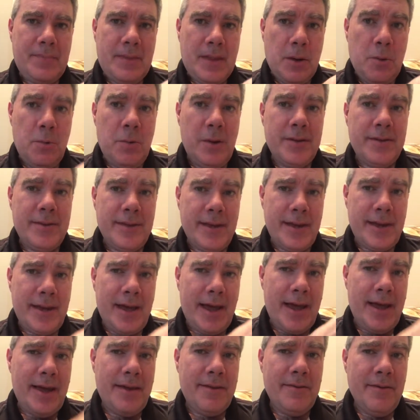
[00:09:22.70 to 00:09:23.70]
what they
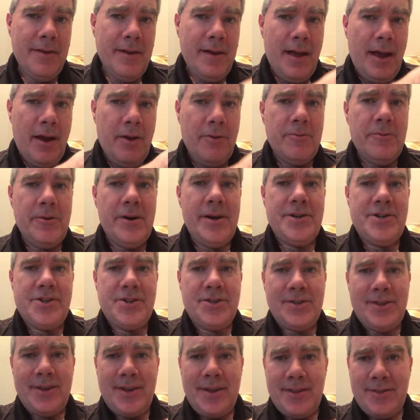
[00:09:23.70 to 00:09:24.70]
had
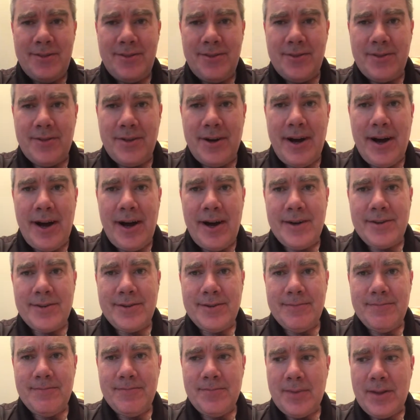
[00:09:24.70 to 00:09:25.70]
originally thought,
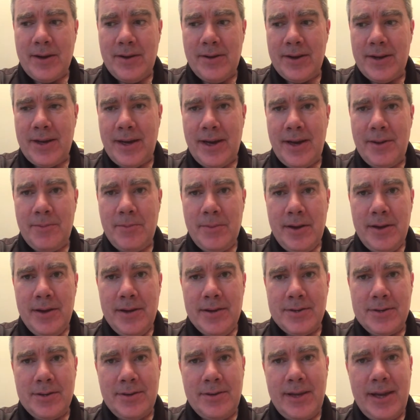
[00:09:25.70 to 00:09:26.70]
okay?
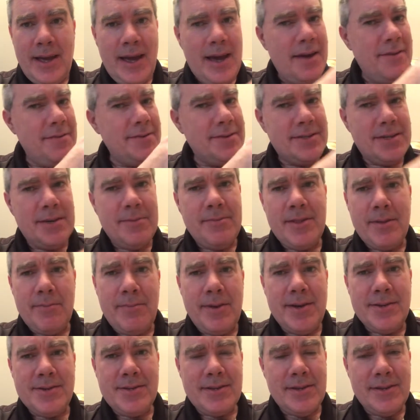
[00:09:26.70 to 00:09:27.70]
So they have some of the
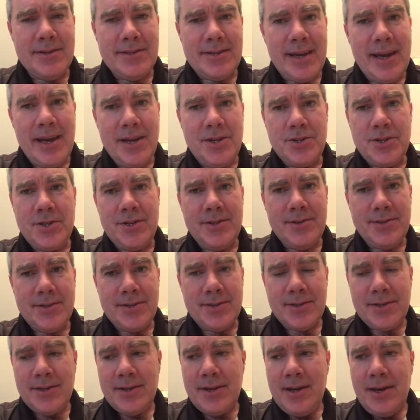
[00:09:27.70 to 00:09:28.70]
best
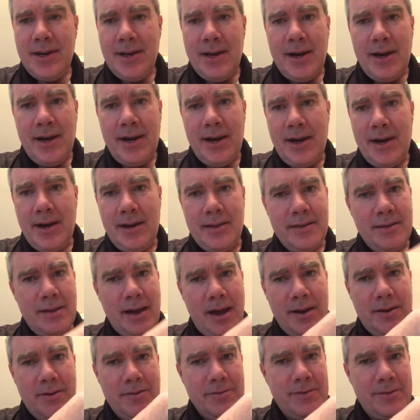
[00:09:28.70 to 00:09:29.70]
intentions.
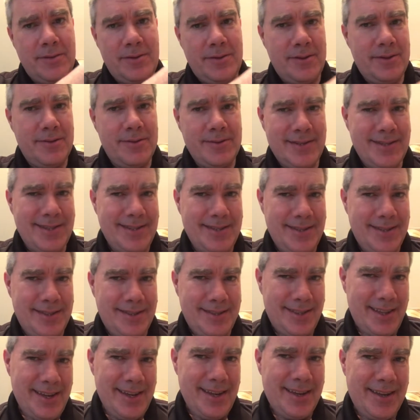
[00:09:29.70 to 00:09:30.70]
I don't
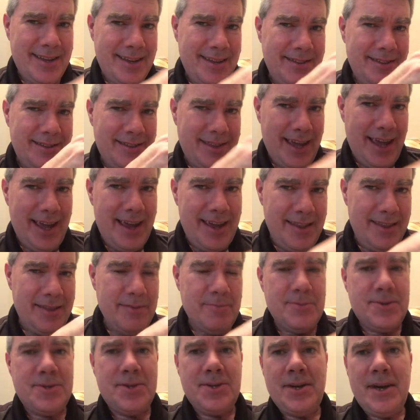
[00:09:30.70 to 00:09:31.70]
think they
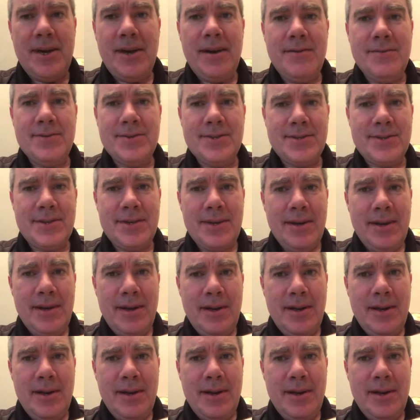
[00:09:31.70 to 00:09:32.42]
themselves